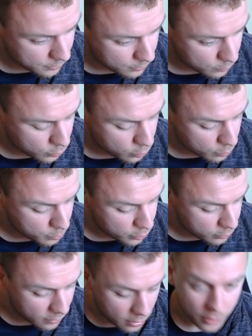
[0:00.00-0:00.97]
we'll
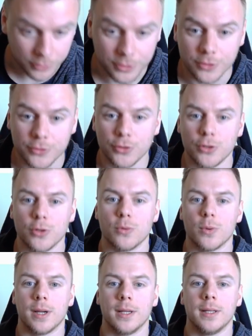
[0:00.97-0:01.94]
move on
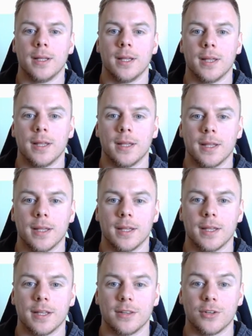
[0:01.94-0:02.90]
to
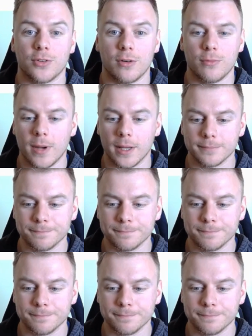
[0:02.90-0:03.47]
the software.